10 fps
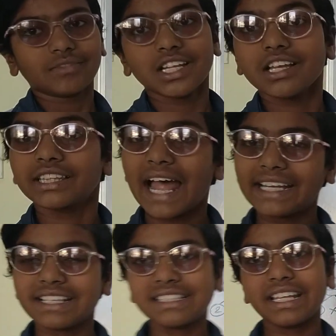That is
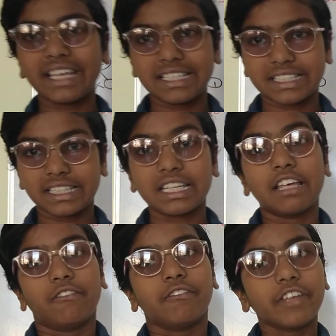the reason
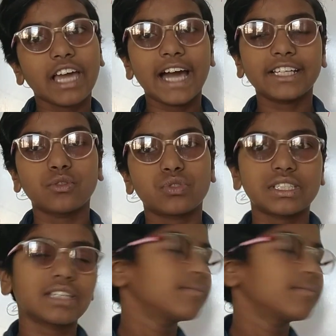we are using